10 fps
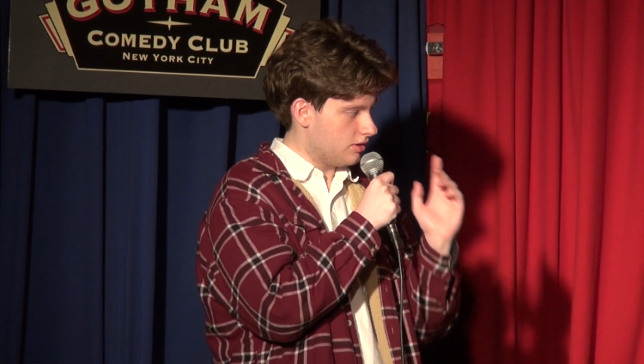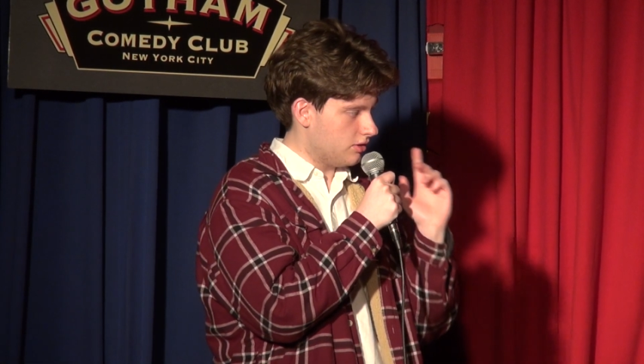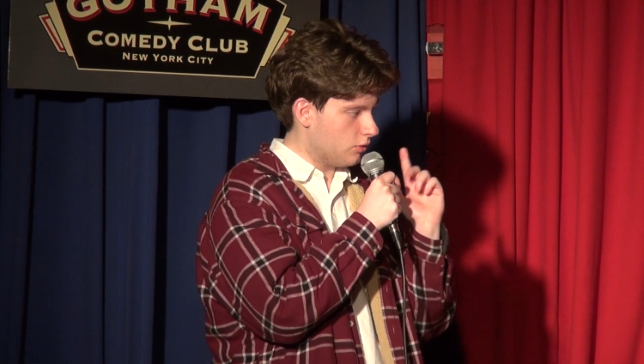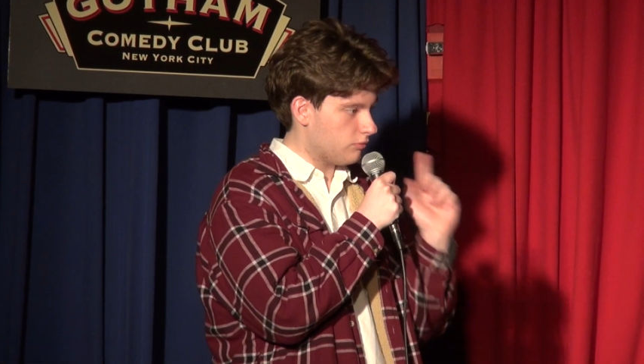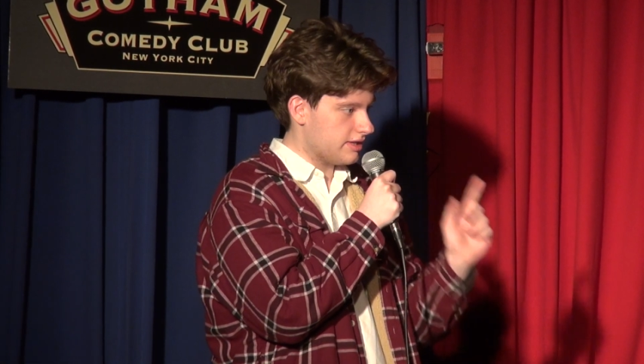
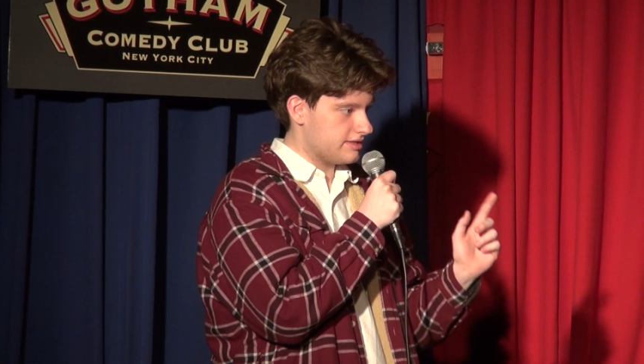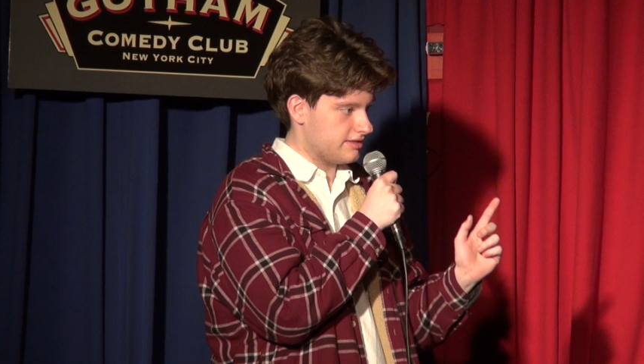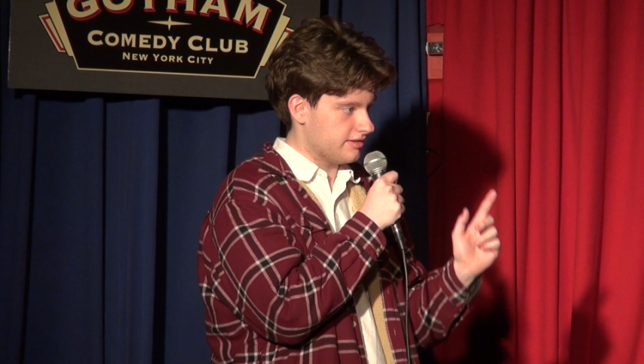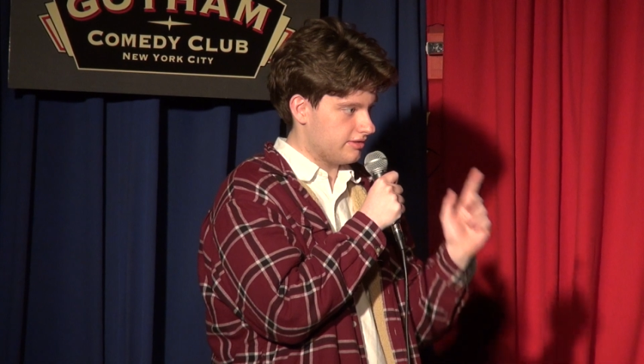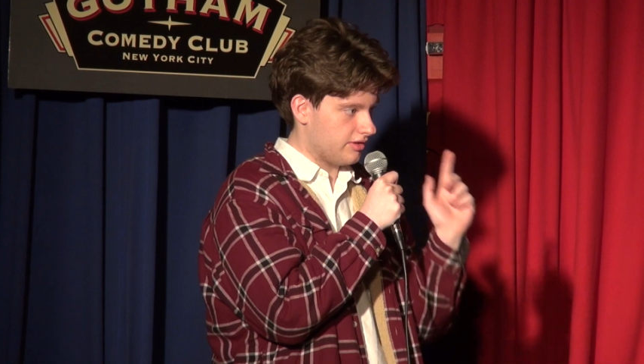no
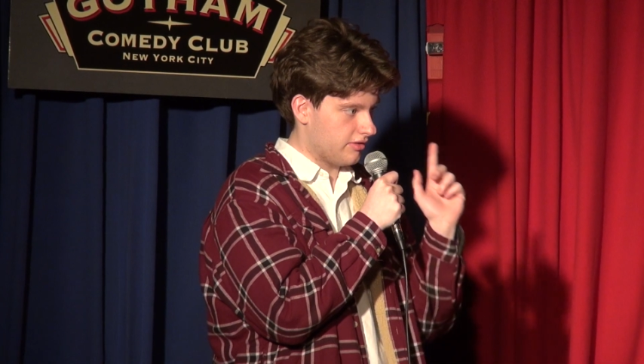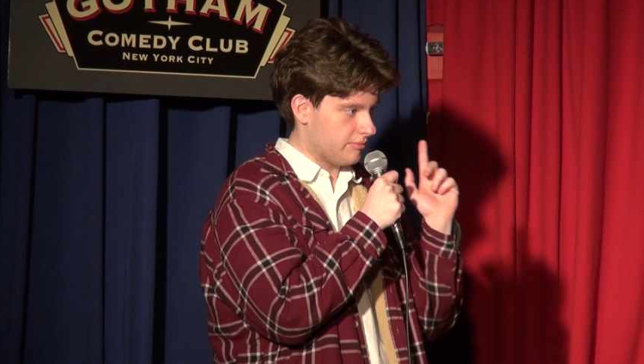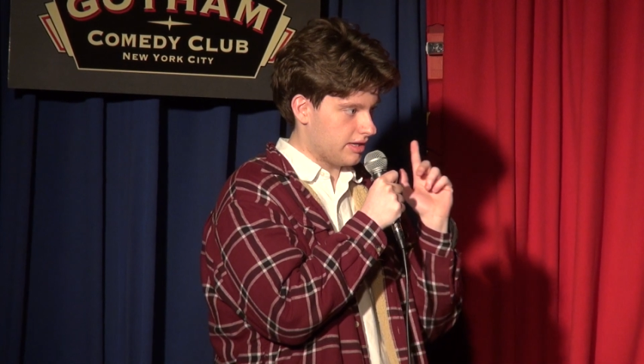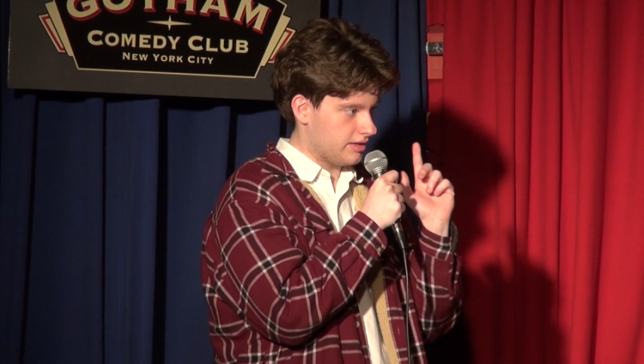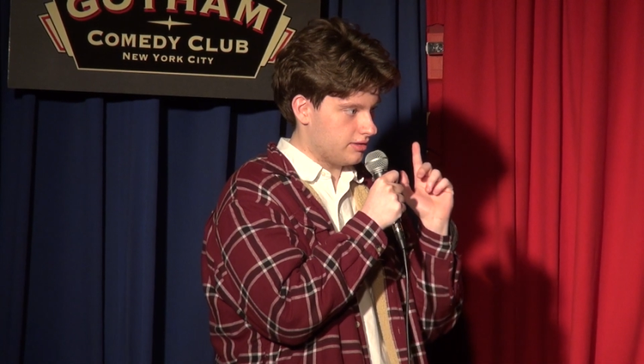resident of
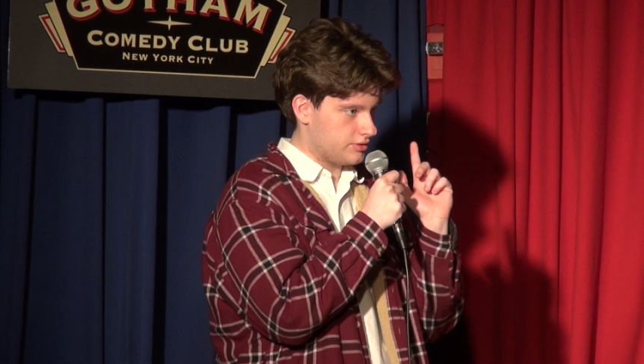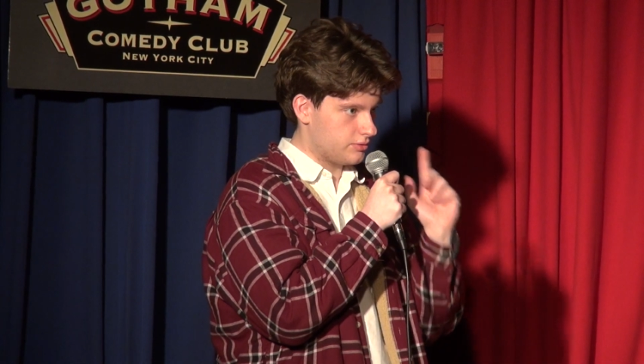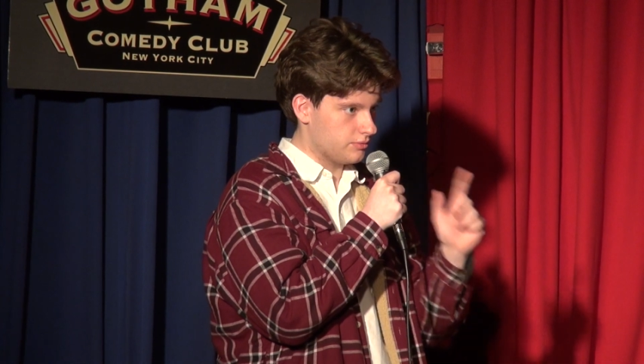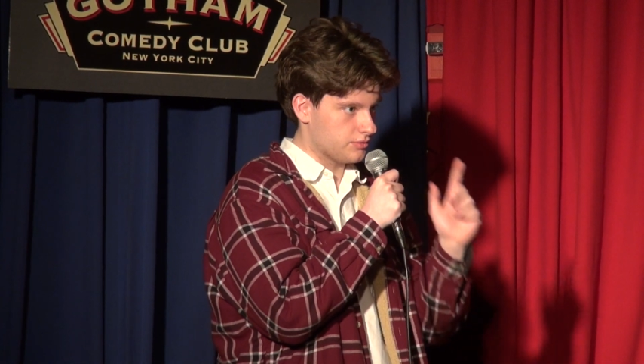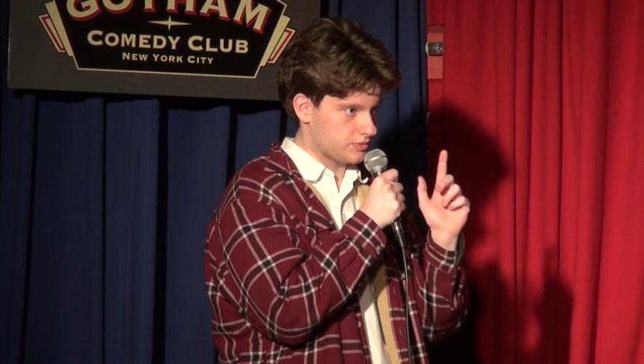my
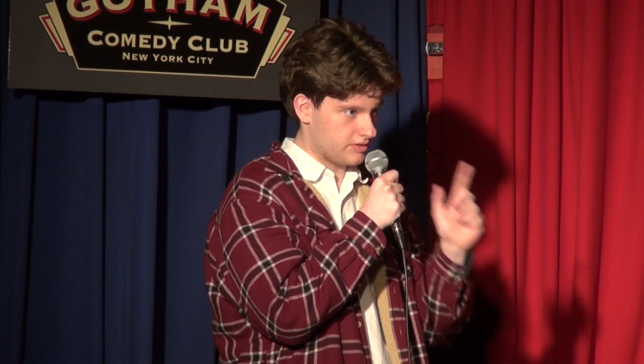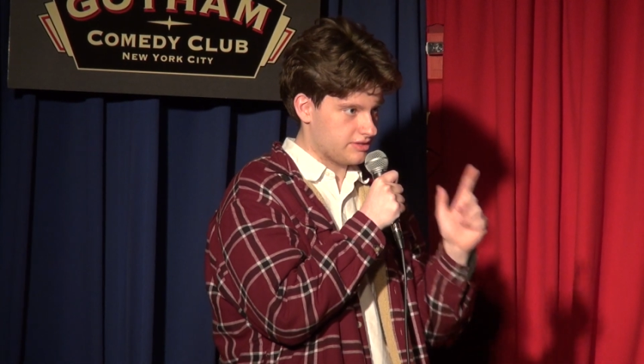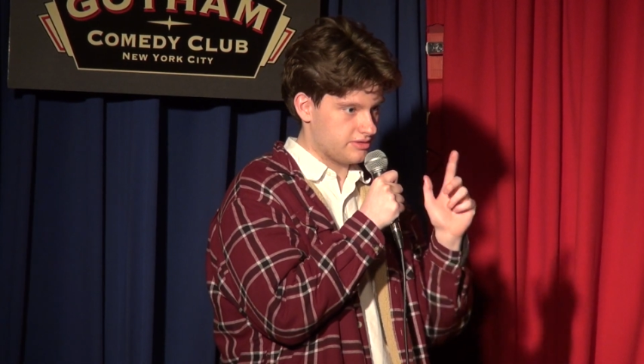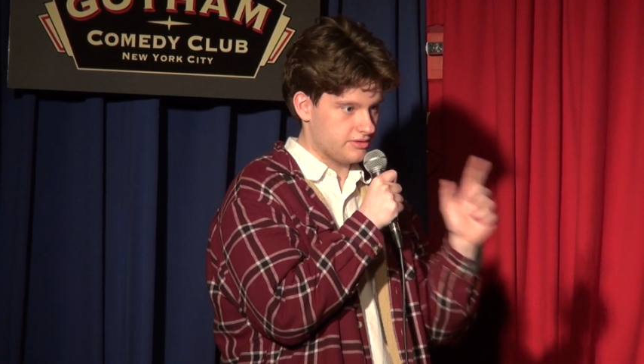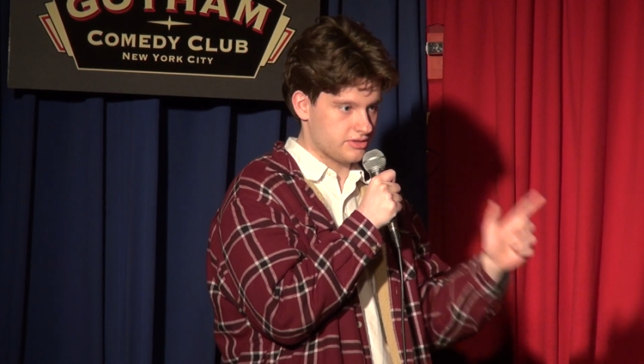school's
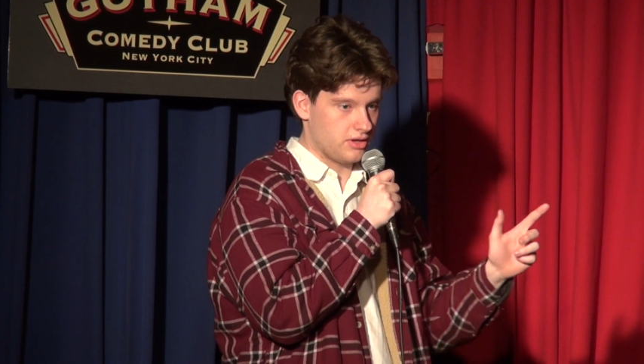residence